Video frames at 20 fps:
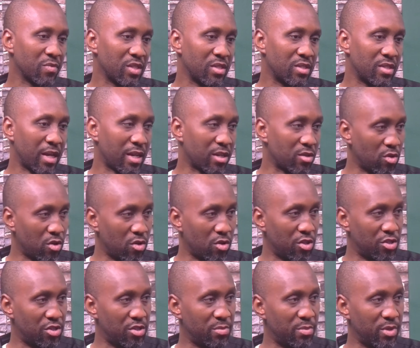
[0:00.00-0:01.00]

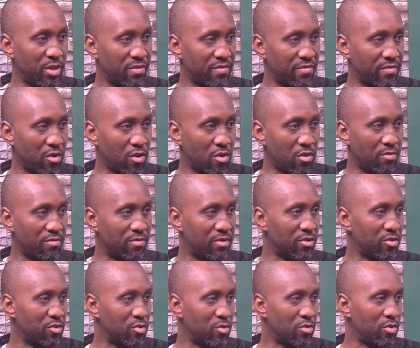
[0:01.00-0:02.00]
technology being involved,
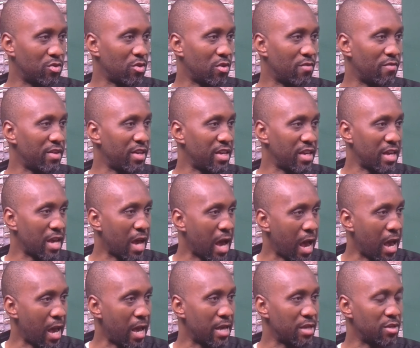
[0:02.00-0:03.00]
use of
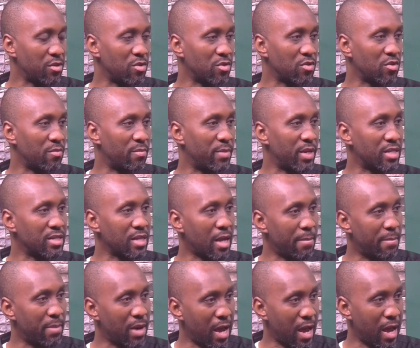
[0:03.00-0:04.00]
AI, use of better
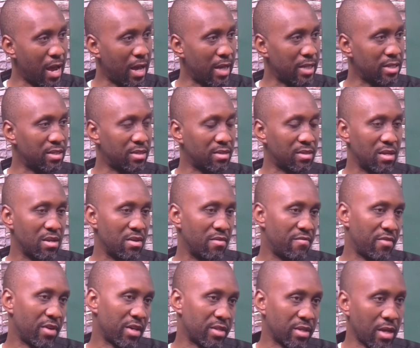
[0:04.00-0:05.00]
parts.
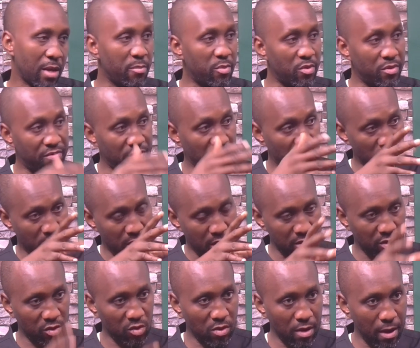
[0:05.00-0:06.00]
For example, if you look
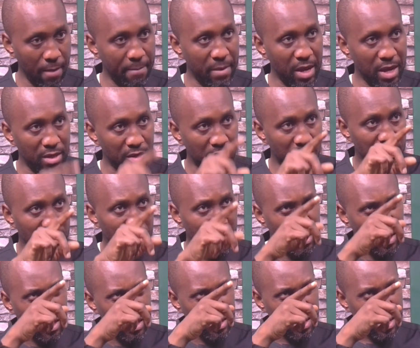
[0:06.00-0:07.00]
at solar panels,
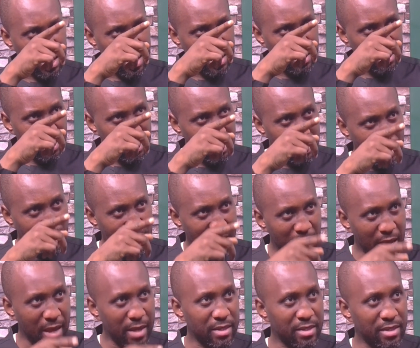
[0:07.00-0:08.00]
there are thin
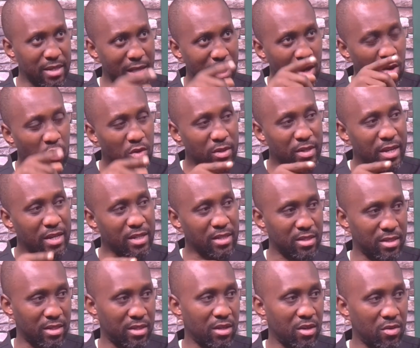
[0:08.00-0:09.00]
lines that connect the
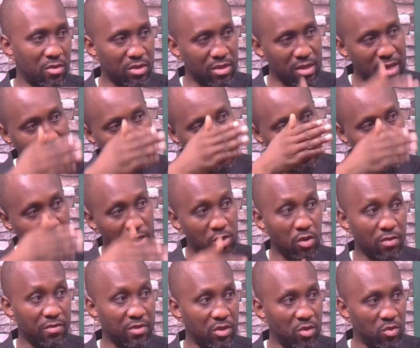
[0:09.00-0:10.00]
cells. That's yes. made
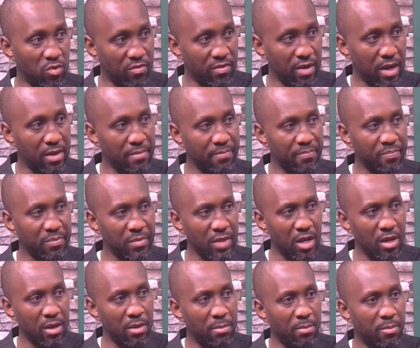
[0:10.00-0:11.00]
of silver. Yes.
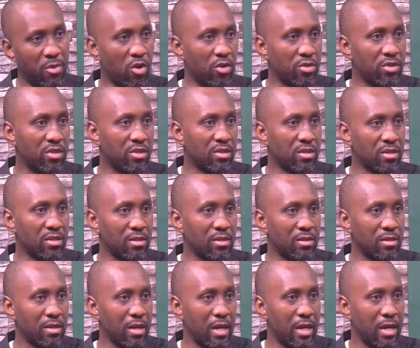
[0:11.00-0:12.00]
But
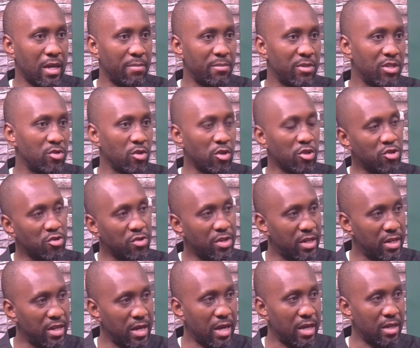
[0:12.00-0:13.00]
um, in
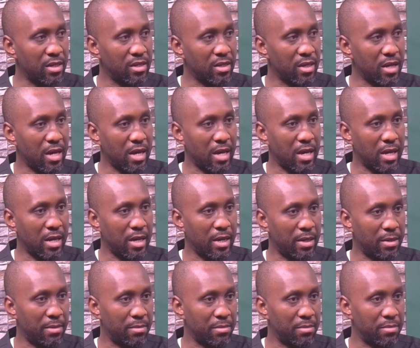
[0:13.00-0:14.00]
Australia,
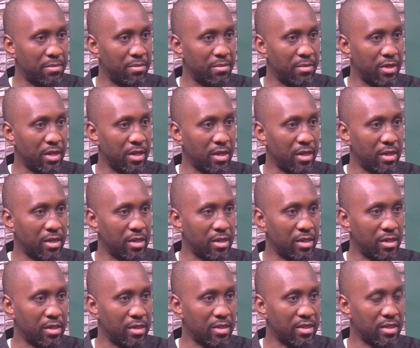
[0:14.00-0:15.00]
um,
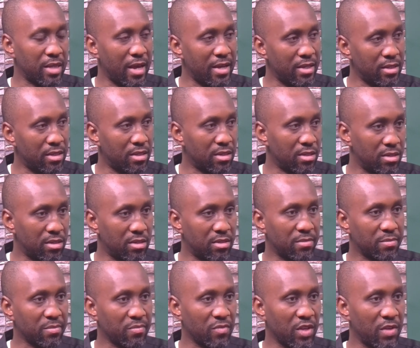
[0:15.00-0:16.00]
a scientist
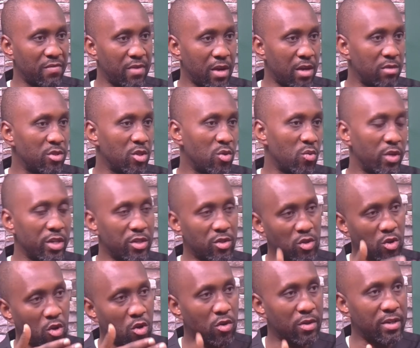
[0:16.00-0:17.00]
found a way to
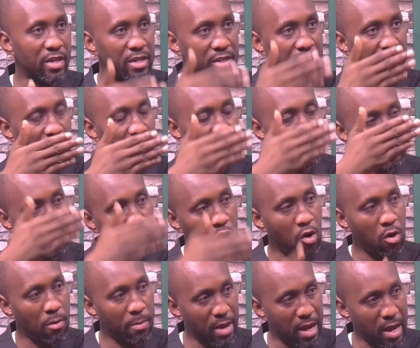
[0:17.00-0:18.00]
connect it with
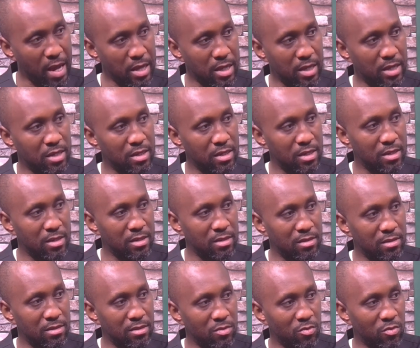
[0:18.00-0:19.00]
copper.
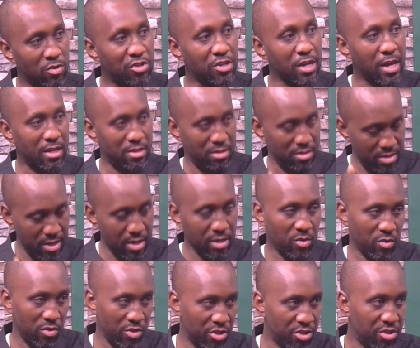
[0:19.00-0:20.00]
Which, which is are, cheaper.
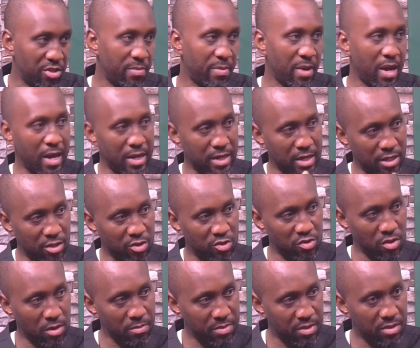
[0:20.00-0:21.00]
yes, which is cheaper and has
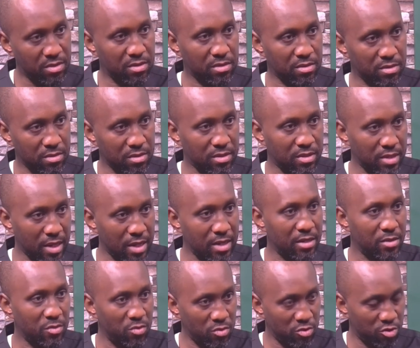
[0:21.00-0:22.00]
dropped,
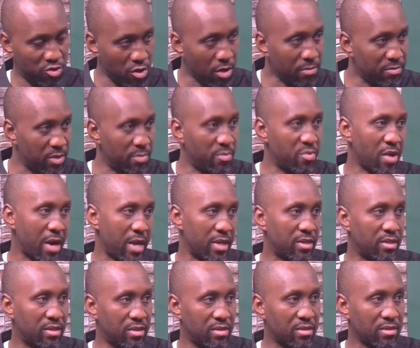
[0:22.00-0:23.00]
steadily will drop the
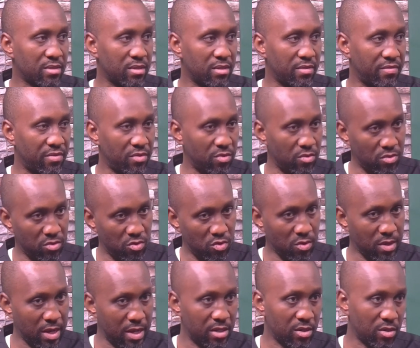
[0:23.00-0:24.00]
price. If you
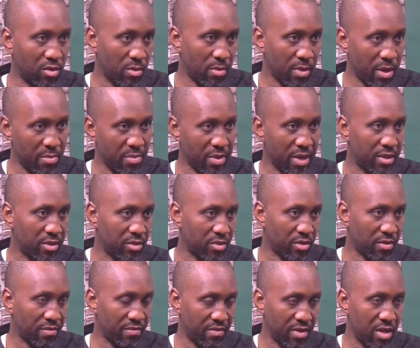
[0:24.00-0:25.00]
look at the global price
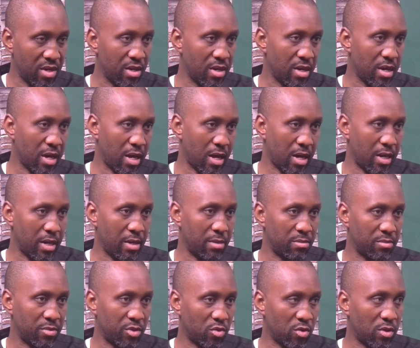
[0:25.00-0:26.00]
of
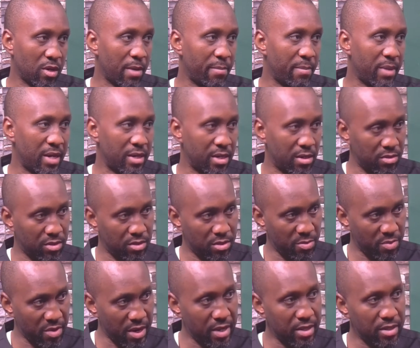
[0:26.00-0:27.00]
um, solar panels, the
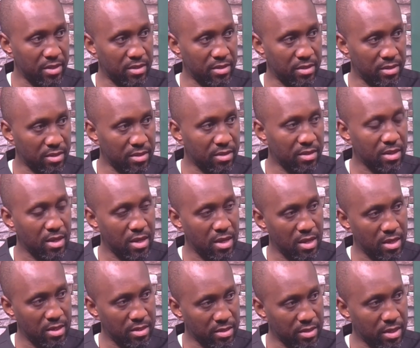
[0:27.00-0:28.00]
prices
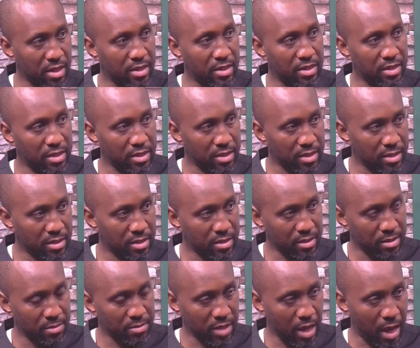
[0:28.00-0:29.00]
steadily
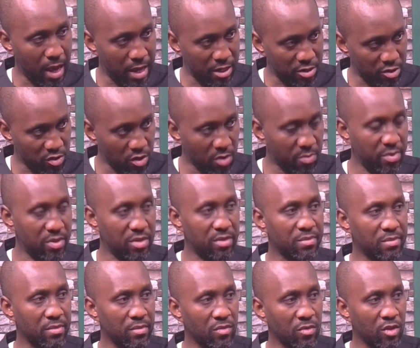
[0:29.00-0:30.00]
are, uh, dropping. Are dropping.
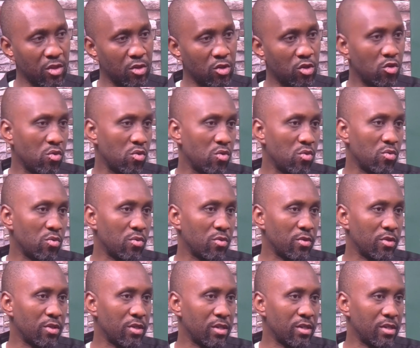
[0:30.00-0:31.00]
Yeah. So
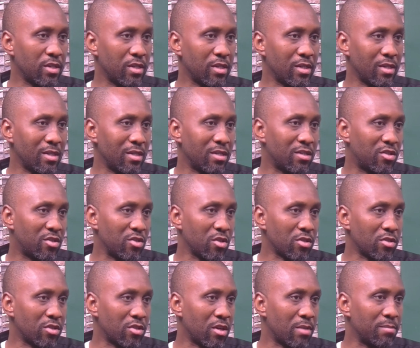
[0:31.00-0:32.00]
it's
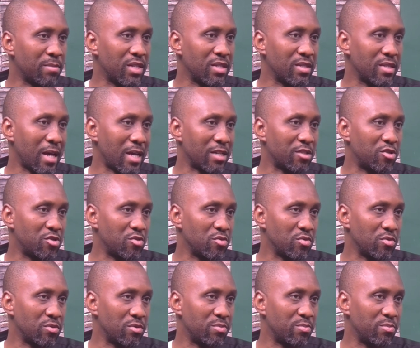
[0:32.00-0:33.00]
not something that
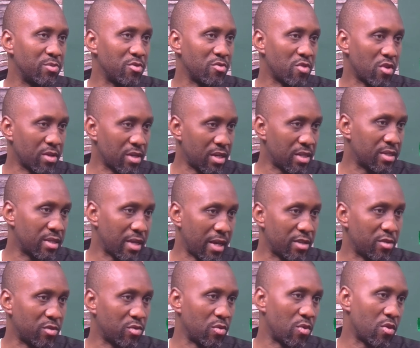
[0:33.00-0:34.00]
should be rocket
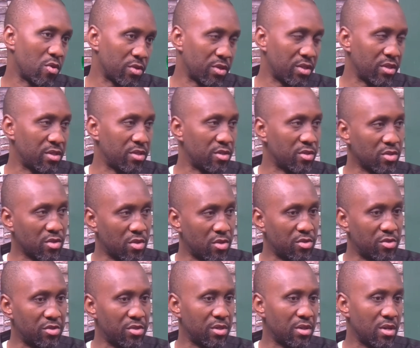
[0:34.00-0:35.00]
science to us in this
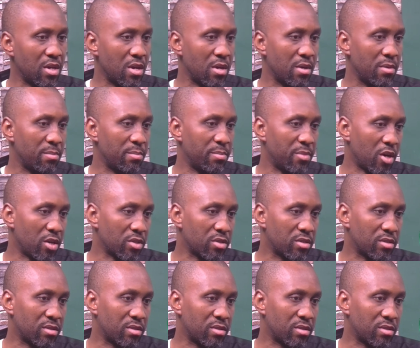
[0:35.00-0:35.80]
country, but